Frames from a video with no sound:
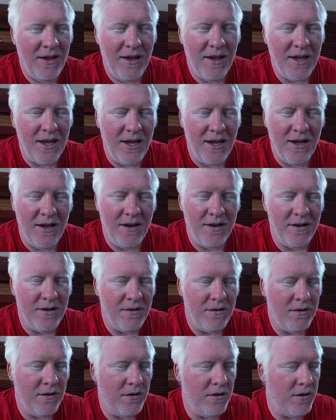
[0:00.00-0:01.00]

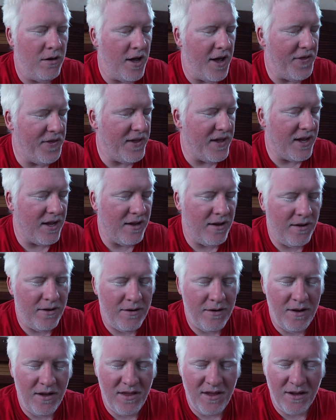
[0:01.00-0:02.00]
And nothing,
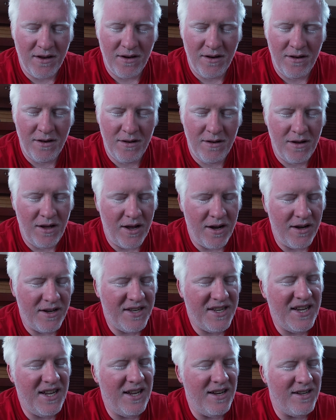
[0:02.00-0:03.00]
not a
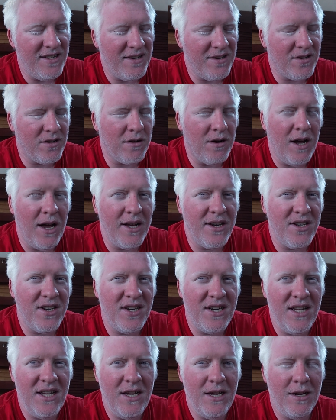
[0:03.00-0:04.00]
dent,
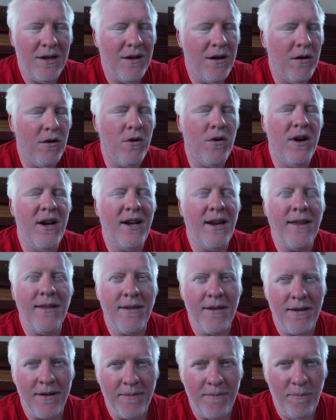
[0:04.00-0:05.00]
scratch, ding, or
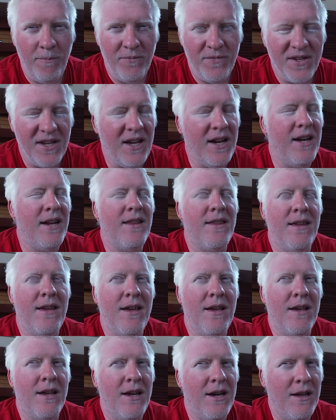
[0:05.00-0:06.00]
anything
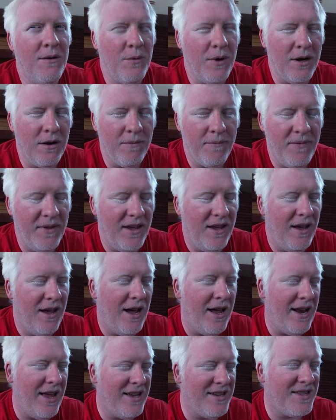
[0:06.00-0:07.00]
anywhere.
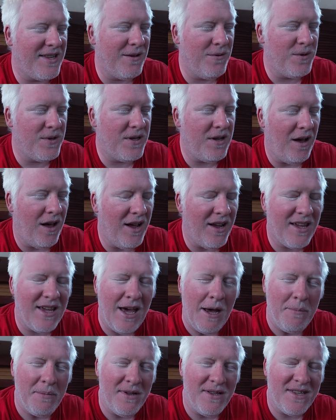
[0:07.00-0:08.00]
And as those yacht
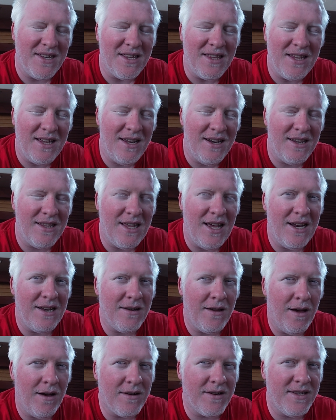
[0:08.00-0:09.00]
captains at the end of that
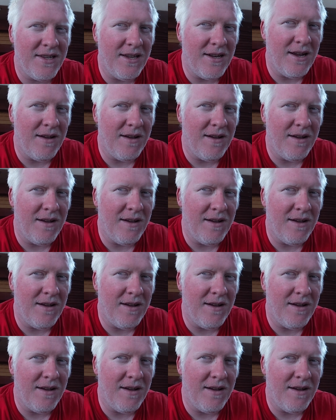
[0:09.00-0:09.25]
dock said